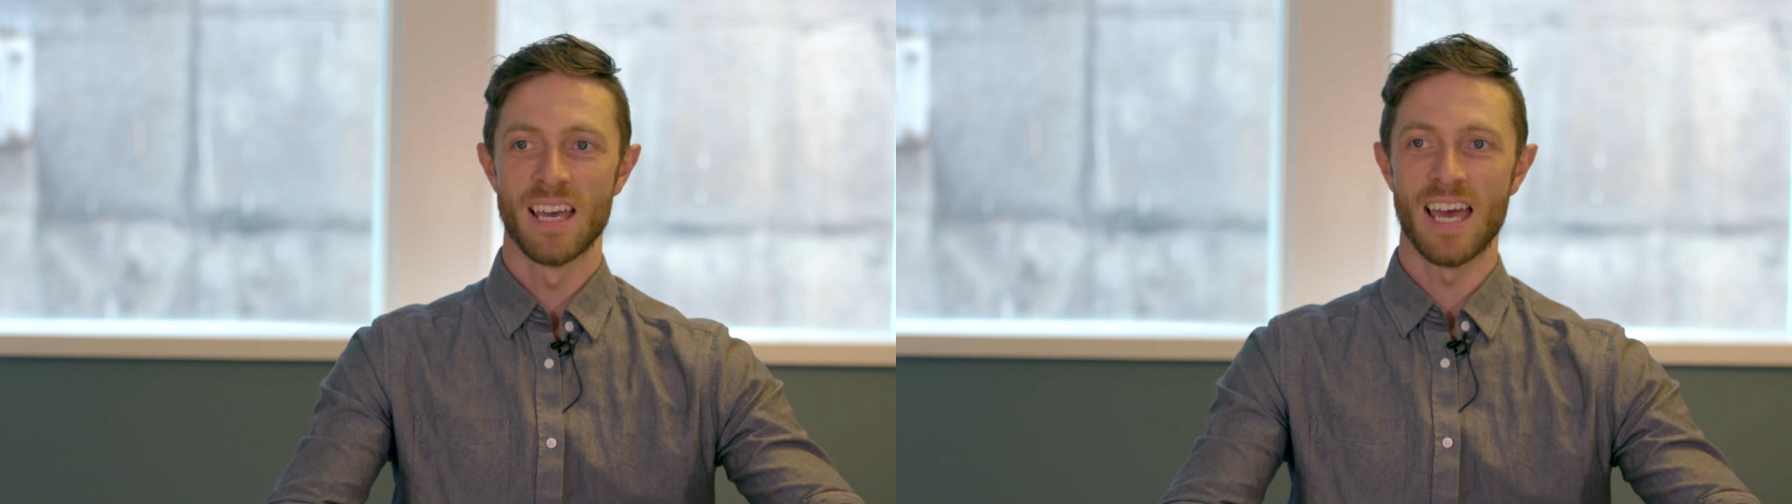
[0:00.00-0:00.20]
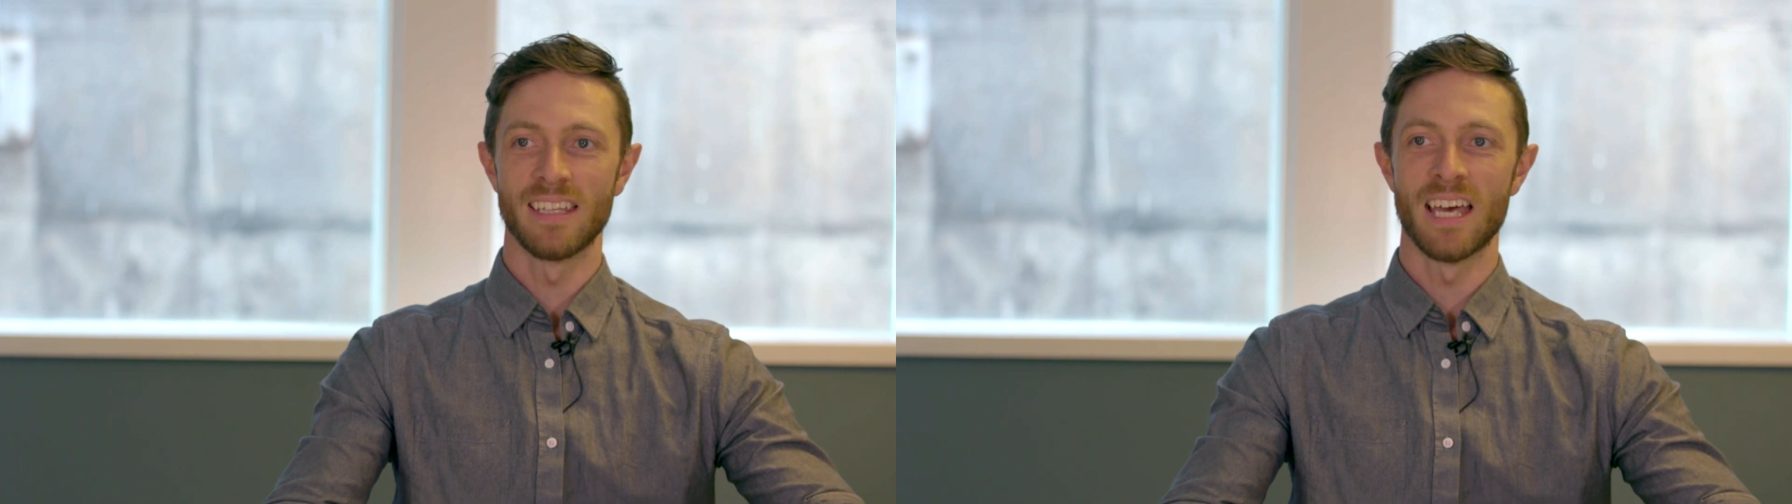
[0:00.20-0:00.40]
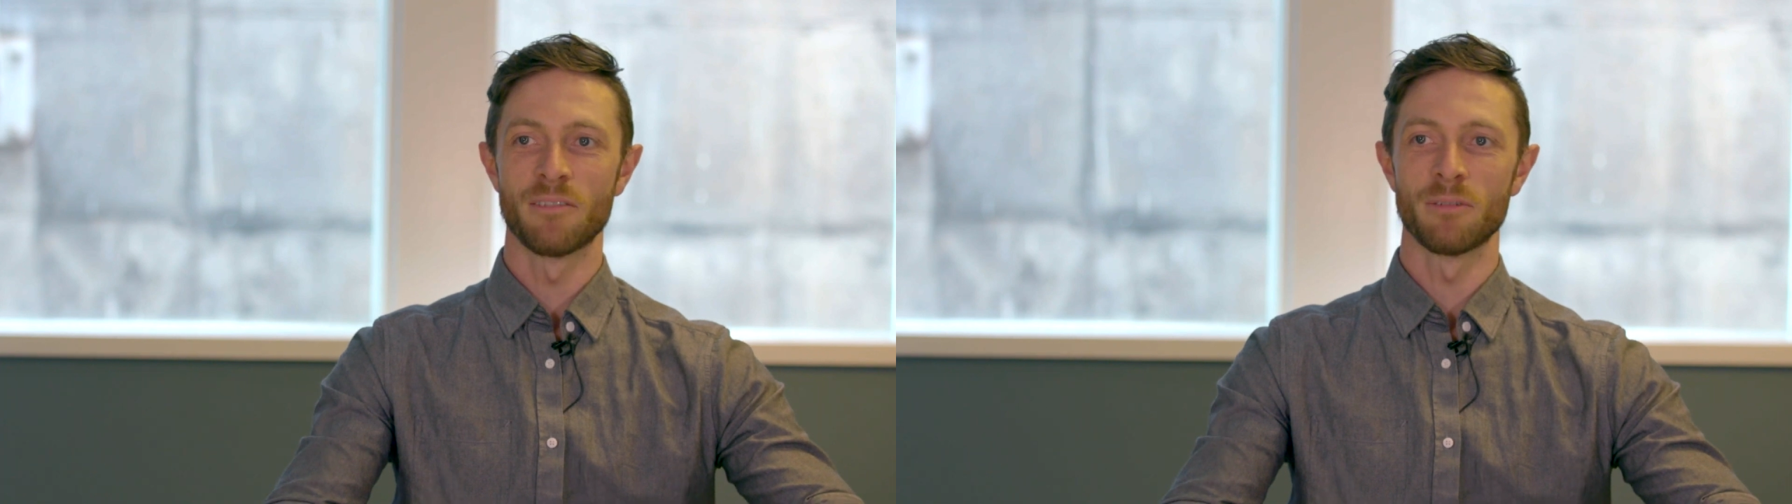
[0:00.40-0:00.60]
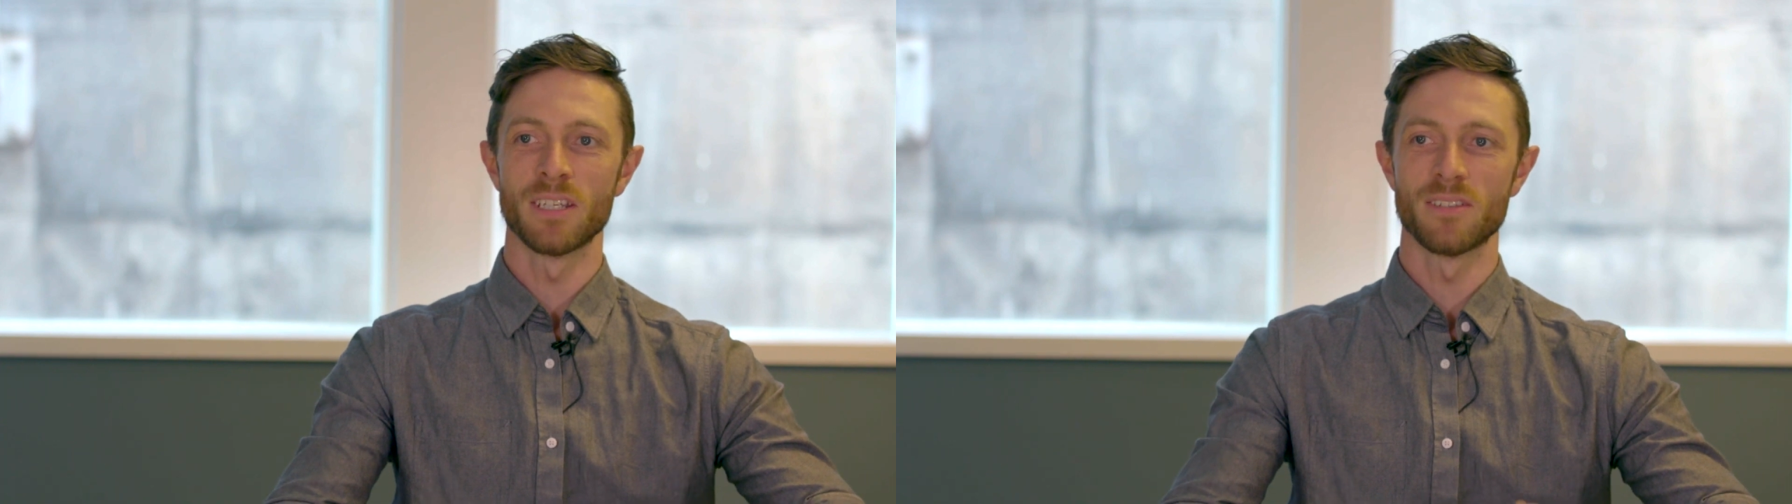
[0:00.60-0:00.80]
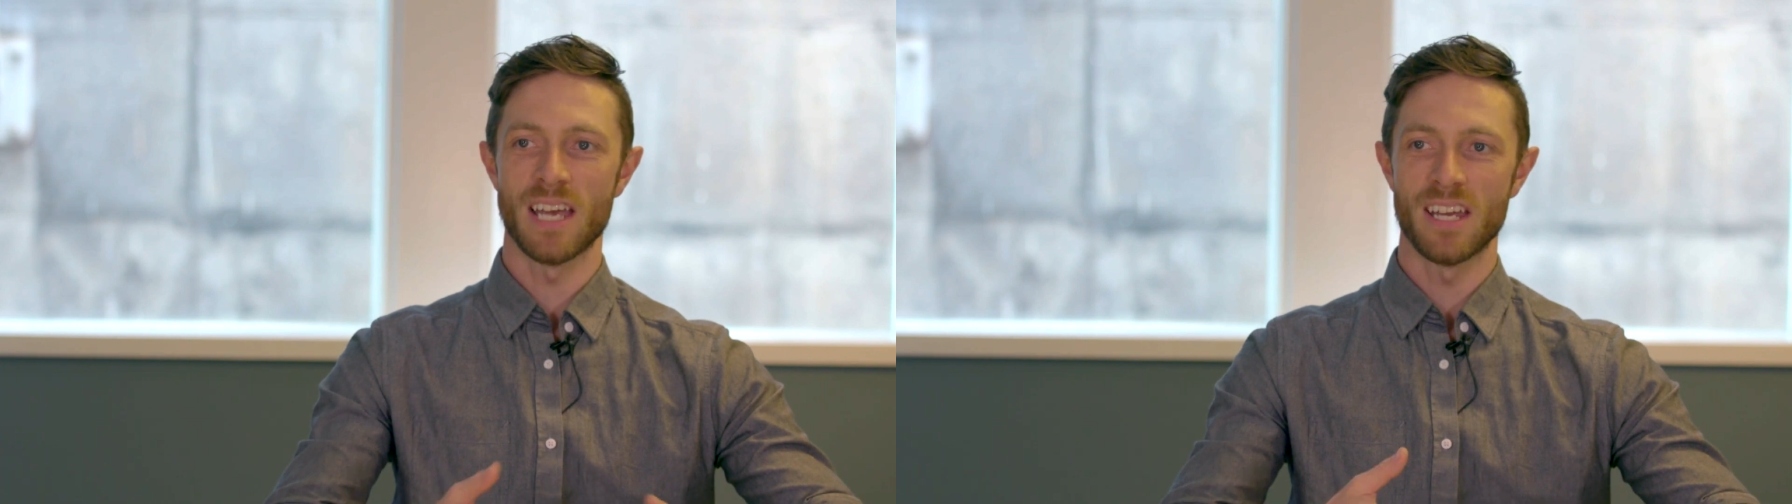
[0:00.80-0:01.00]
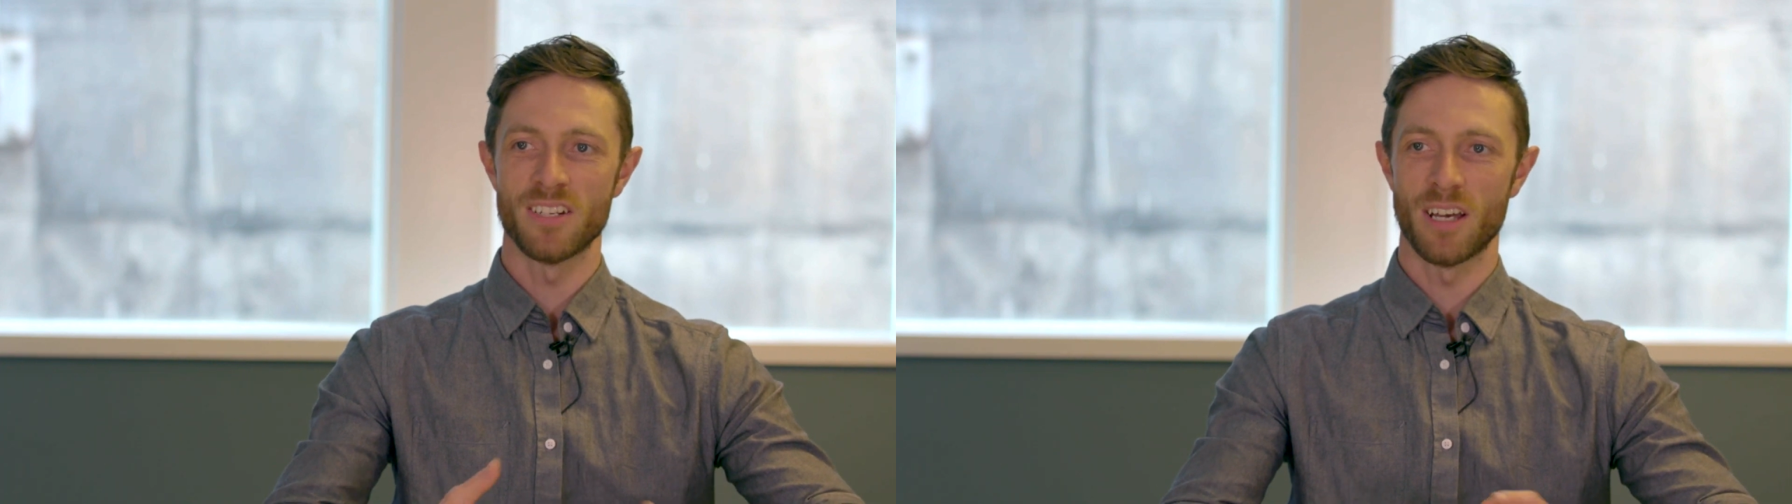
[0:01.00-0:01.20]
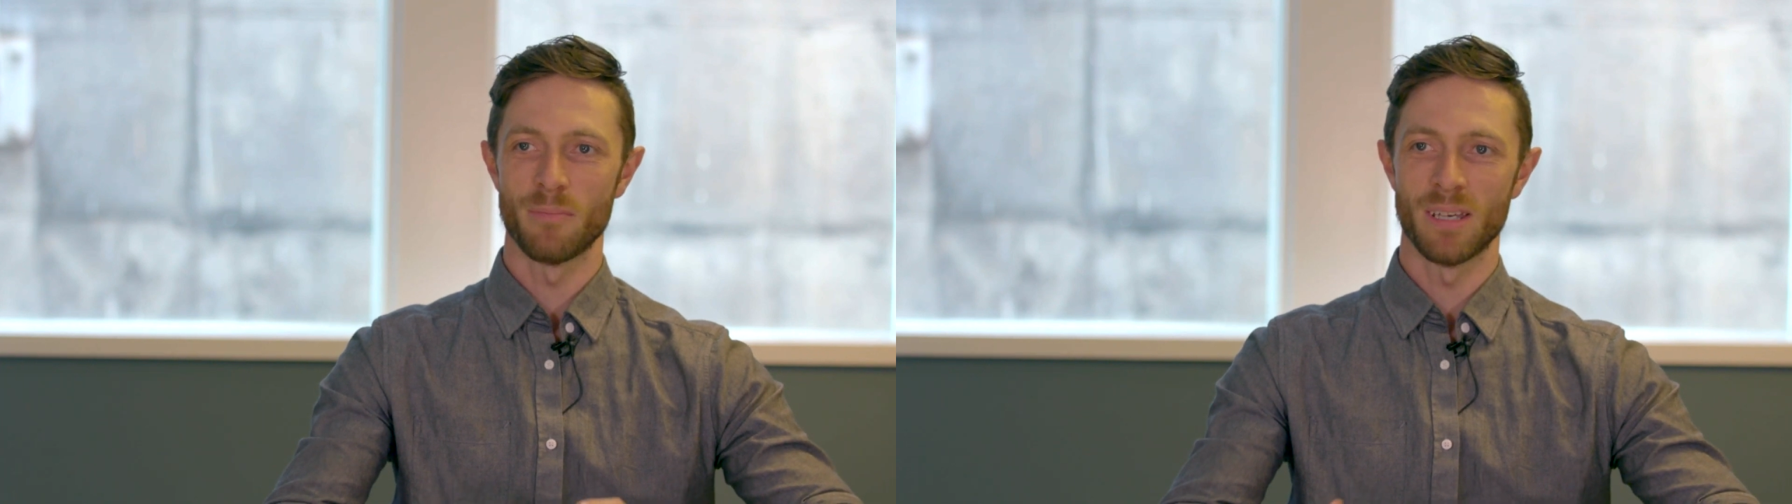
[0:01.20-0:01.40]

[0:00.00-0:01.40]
And then we use Agile